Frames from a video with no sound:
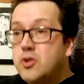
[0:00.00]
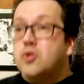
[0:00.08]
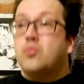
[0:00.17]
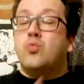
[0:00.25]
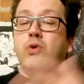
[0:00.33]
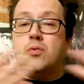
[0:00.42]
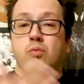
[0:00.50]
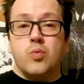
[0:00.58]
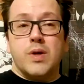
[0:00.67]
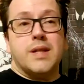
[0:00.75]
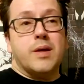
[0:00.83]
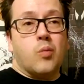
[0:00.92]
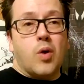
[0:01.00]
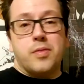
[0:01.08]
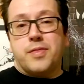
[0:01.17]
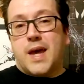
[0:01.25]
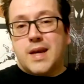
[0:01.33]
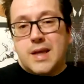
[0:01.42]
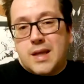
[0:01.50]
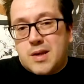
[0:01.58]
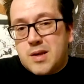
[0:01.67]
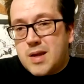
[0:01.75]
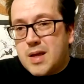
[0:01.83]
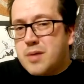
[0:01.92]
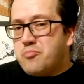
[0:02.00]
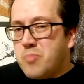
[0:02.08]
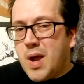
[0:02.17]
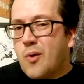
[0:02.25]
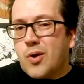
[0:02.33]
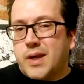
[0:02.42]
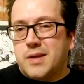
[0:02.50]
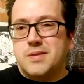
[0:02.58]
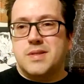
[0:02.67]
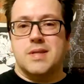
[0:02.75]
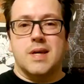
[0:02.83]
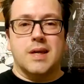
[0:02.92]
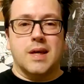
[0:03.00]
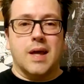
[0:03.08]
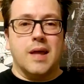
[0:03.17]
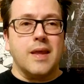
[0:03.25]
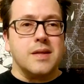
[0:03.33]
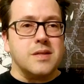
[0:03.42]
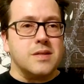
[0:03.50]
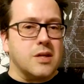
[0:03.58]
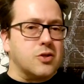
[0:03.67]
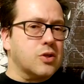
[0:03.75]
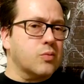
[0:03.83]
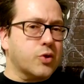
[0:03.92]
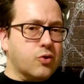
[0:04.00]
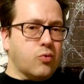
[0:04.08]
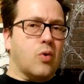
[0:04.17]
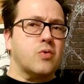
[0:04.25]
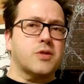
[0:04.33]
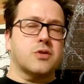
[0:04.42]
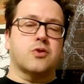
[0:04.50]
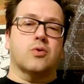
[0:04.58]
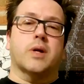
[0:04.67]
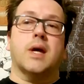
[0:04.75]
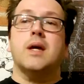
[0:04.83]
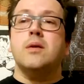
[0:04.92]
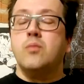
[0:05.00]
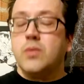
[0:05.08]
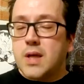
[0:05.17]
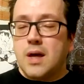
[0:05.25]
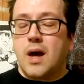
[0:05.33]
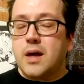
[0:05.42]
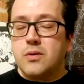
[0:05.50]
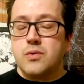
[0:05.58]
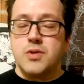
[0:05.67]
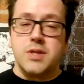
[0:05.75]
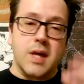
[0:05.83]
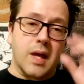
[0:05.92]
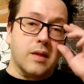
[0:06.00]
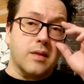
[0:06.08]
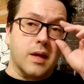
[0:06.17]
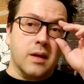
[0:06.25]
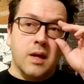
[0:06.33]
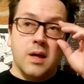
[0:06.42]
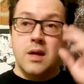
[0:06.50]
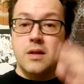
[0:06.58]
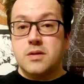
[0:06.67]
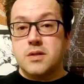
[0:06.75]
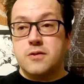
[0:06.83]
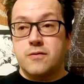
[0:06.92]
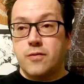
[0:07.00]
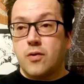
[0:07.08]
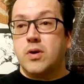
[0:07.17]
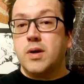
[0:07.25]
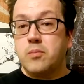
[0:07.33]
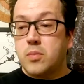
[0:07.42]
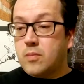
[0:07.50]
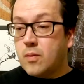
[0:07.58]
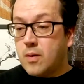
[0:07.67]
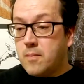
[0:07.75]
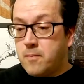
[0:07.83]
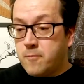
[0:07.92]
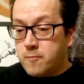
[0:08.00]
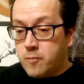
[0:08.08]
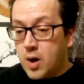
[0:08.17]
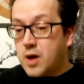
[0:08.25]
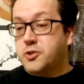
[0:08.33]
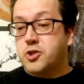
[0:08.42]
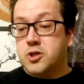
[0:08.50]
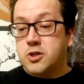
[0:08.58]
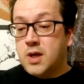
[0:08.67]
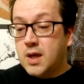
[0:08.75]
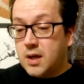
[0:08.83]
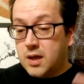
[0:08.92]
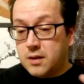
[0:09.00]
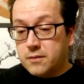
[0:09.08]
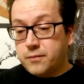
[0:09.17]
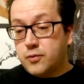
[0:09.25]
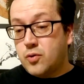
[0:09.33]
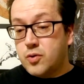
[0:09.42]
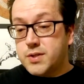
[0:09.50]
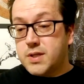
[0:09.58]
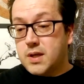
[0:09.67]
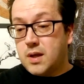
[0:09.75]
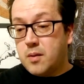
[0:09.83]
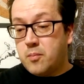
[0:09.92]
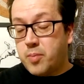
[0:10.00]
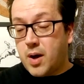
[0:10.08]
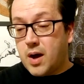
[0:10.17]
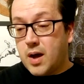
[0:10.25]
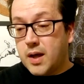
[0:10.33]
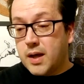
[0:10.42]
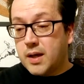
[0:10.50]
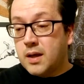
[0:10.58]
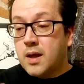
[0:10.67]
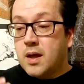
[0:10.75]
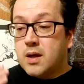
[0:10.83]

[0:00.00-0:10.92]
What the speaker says: You wouldn't really want that in an American city, and that's essentially what Crows is doing. And, yeah, I understand that this is very much influenced by